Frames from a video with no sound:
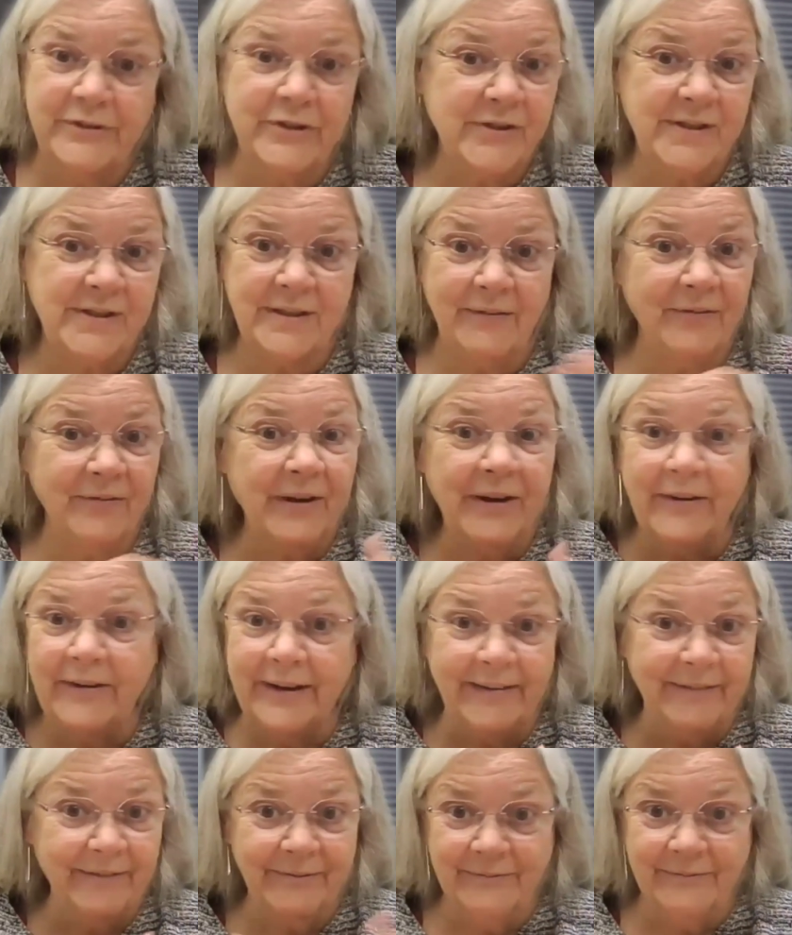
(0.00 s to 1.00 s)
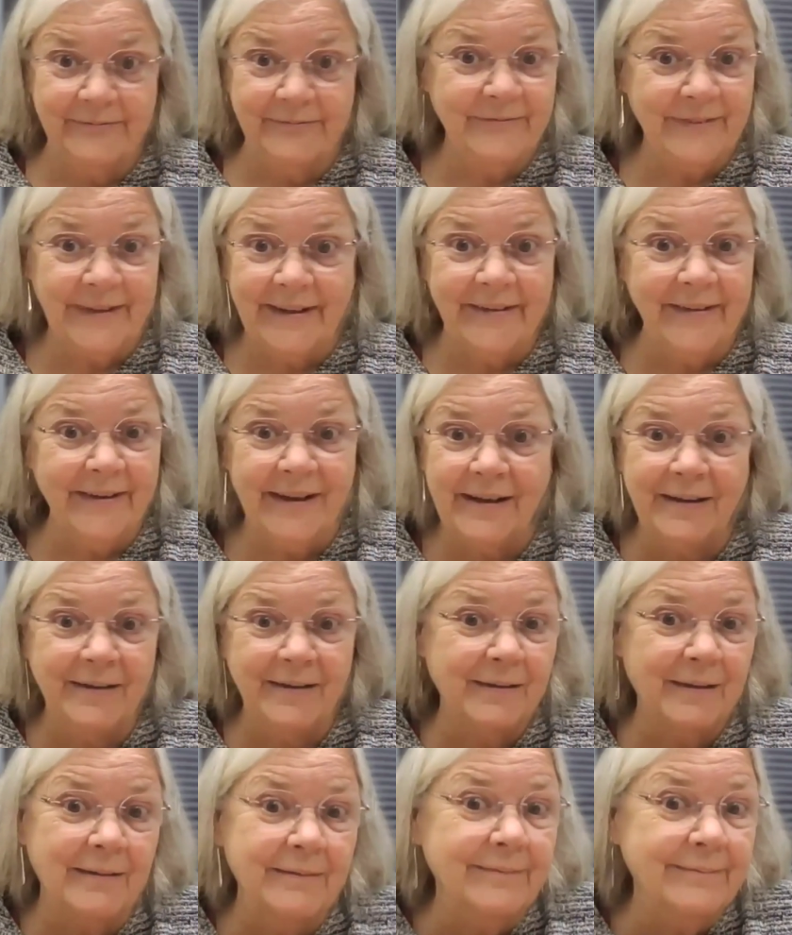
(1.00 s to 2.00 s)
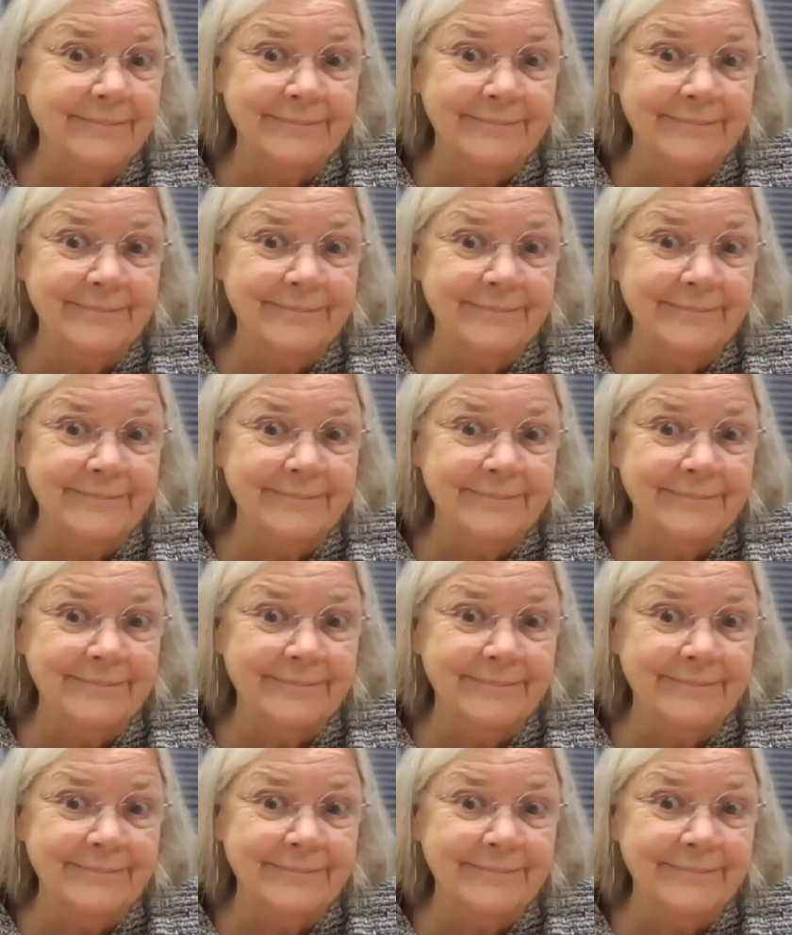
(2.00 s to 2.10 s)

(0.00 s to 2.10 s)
Just a very, very